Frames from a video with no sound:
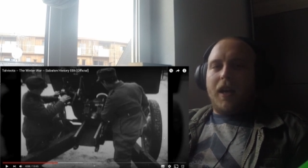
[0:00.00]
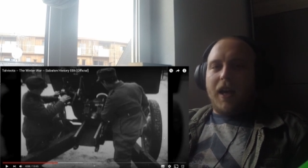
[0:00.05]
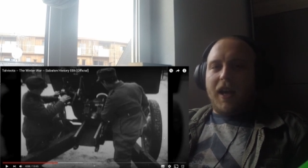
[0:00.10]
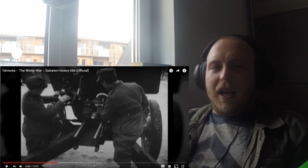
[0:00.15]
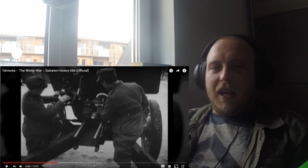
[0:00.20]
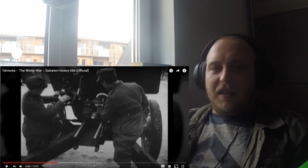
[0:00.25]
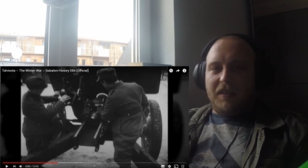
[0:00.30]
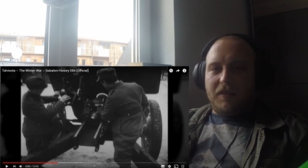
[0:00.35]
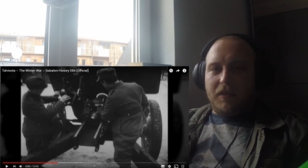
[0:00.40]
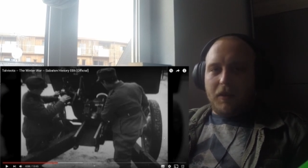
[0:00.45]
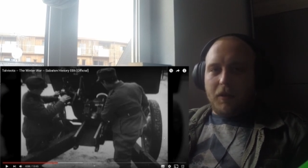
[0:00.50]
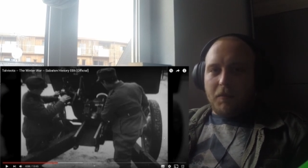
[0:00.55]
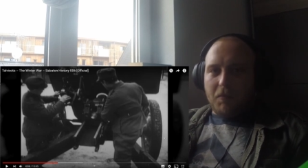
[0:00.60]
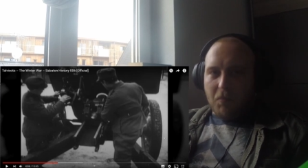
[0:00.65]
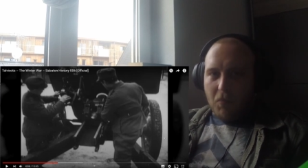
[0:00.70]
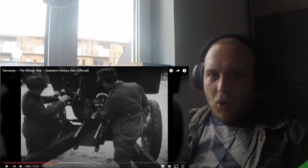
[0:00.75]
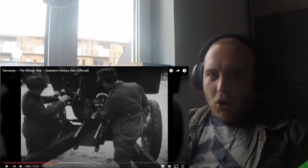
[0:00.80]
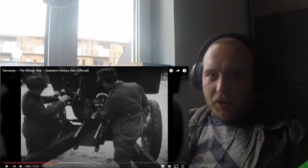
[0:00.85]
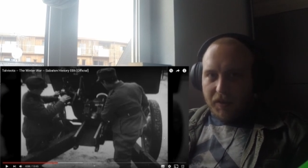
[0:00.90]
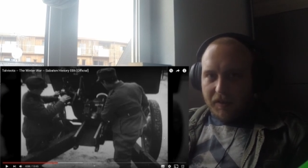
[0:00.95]
and
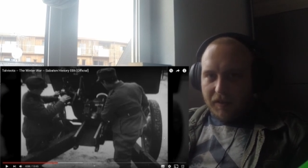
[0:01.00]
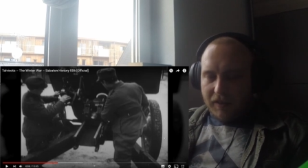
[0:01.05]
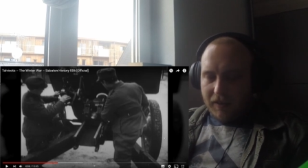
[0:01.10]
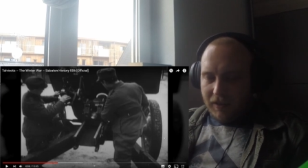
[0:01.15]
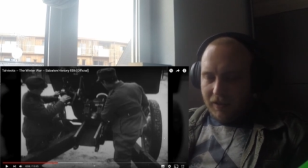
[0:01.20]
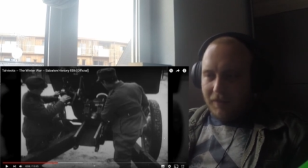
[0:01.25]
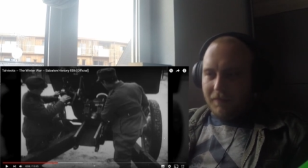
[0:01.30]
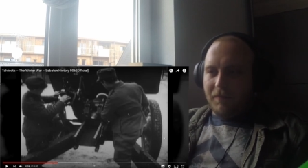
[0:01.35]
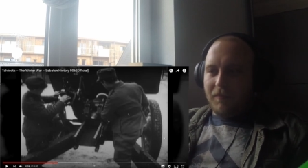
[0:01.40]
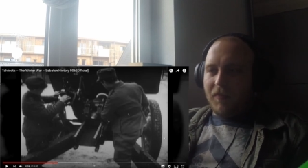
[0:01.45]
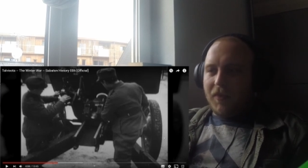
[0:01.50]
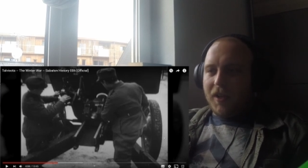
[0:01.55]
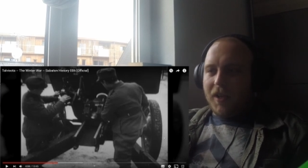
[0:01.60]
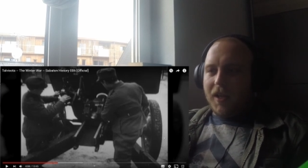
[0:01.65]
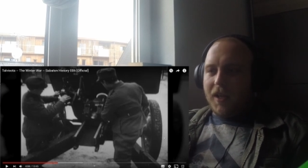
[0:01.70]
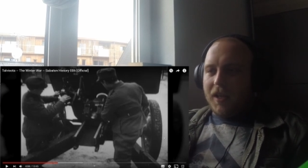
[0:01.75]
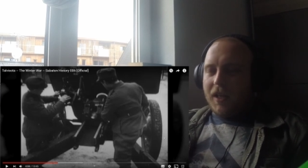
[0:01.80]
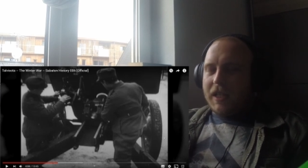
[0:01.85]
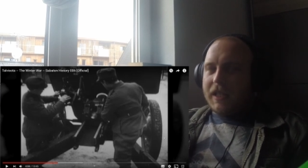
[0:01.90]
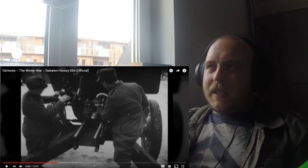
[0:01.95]
motti.
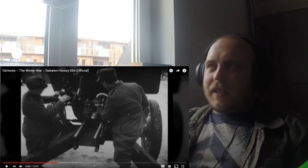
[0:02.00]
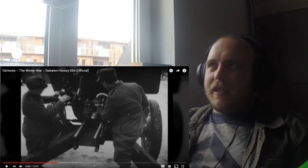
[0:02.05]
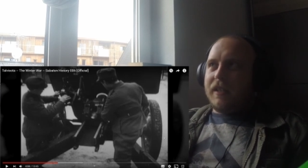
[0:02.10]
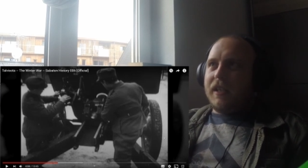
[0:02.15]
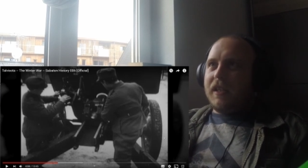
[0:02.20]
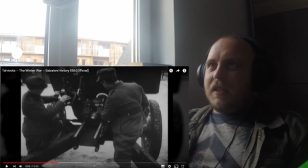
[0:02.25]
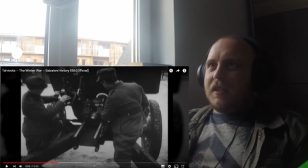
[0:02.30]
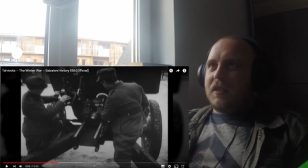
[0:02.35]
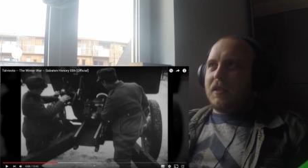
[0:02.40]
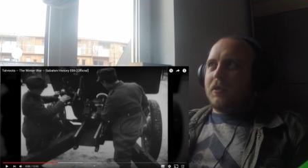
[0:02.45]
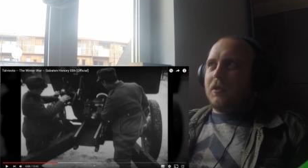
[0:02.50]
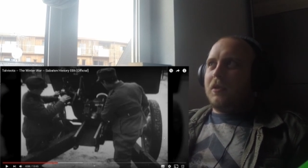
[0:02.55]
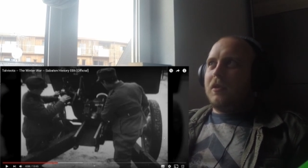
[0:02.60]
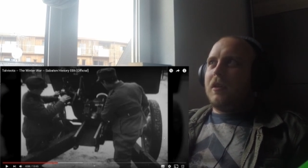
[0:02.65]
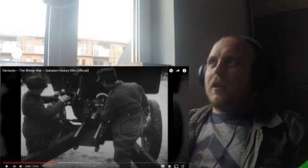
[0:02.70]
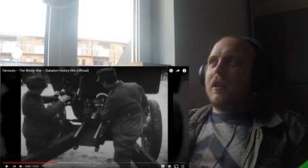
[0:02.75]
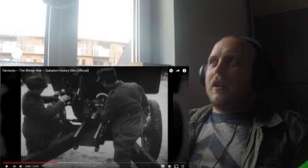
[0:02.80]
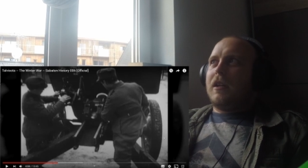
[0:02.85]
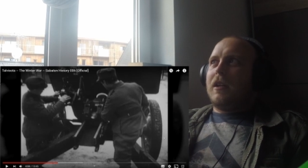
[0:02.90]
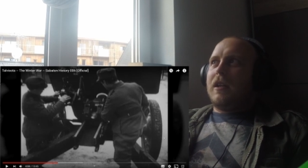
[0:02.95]
Sisu,